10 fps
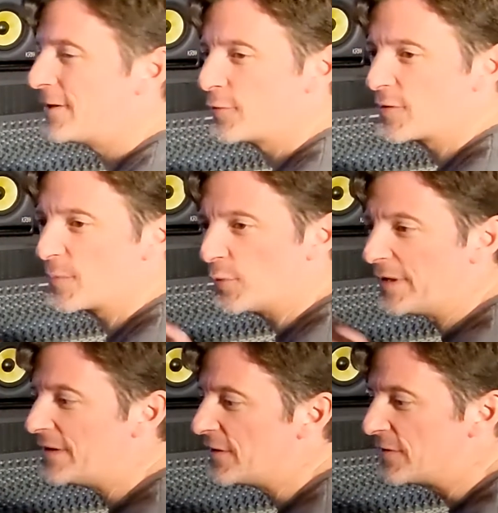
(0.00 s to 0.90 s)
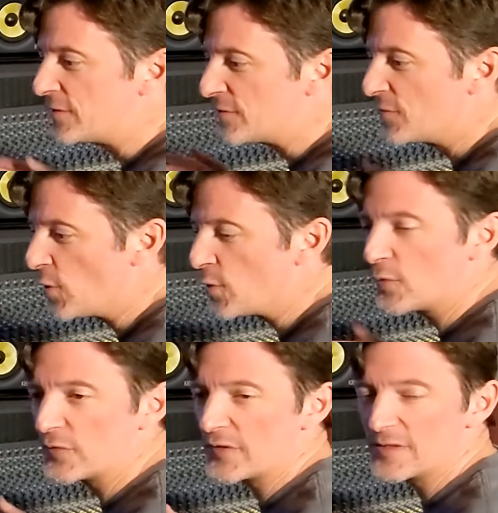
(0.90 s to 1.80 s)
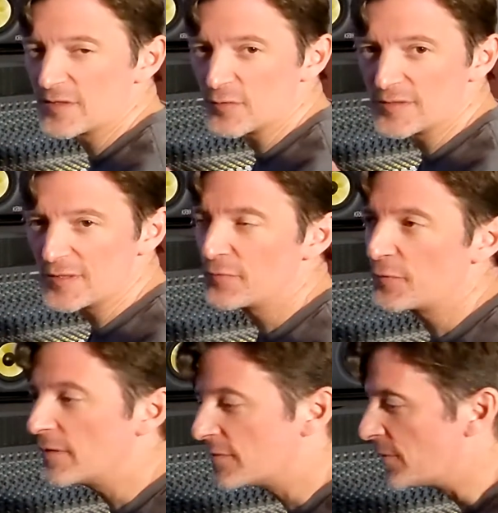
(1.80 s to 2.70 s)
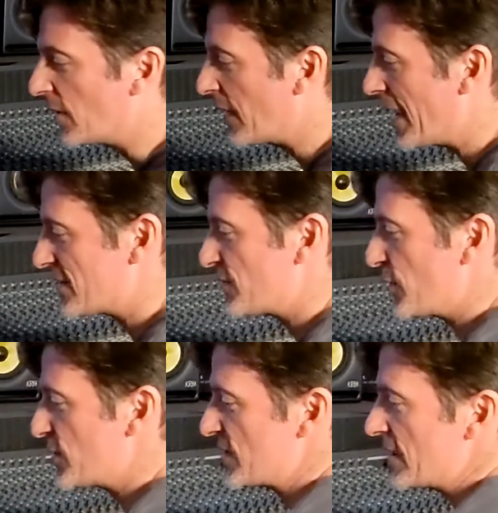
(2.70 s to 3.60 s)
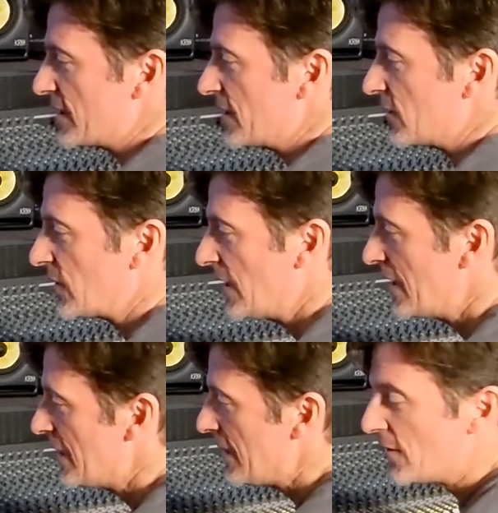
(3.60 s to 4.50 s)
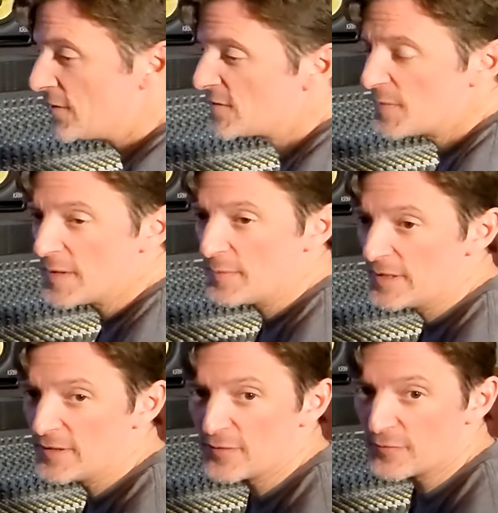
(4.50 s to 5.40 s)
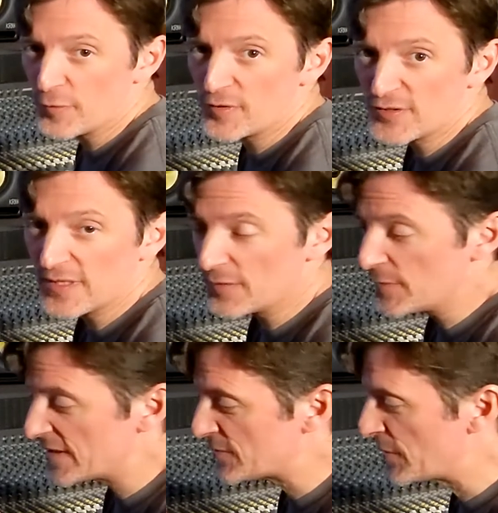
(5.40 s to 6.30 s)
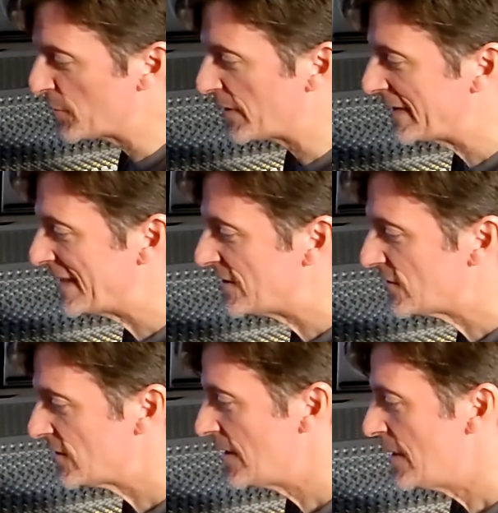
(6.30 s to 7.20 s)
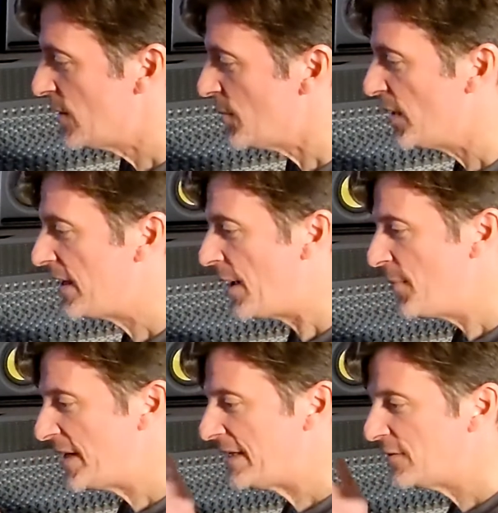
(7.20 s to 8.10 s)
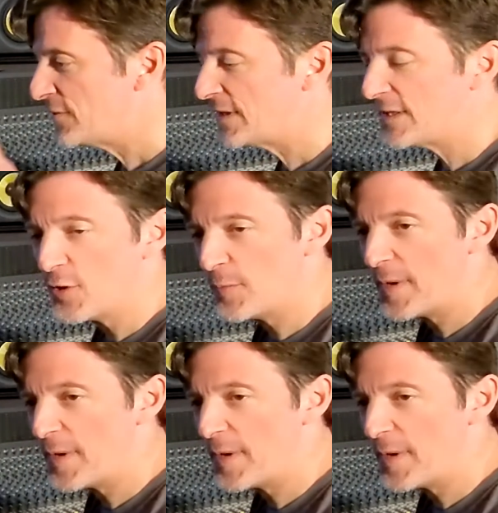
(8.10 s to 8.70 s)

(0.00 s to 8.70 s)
of hear the blend of these vocals since they're different from the last version of this. And this may be the version of the mix we release, but I'm making a video